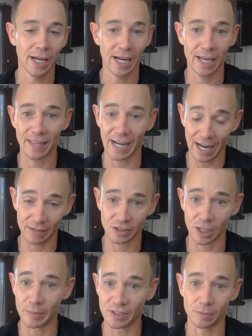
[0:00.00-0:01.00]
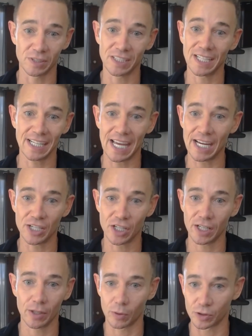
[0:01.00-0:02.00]
And then I have some in some
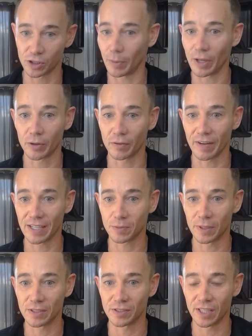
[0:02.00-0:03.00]
syndication or some other investments